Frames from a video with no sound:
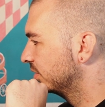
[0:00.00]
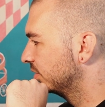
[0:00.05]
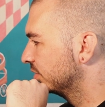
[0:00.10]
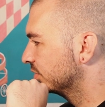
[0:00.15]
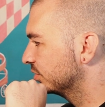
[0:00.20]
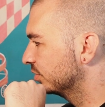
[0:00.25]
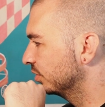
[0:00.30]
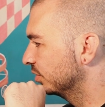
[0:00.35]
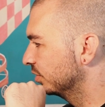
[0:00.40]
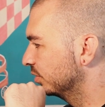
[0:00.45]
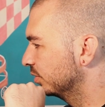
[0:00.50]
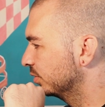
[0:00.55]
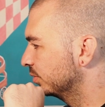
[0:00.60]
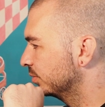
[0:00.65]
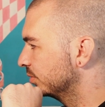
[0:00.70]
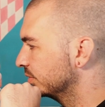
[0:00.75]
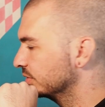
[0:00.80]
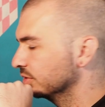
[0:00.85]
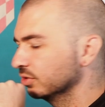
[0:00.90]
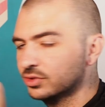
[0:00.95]

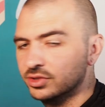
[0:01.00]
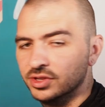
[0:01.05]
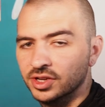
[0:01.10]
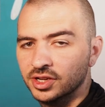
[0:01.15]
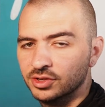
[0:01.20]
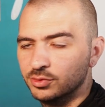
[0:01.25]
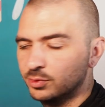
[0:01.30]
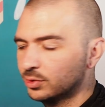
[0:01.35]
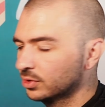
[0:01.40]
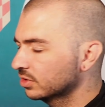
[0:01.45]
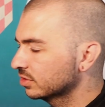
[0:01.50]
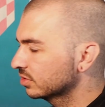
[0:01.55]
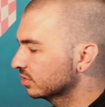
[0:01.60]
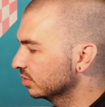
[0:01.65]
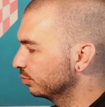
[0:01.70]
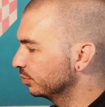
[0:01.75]
So it looks like it works.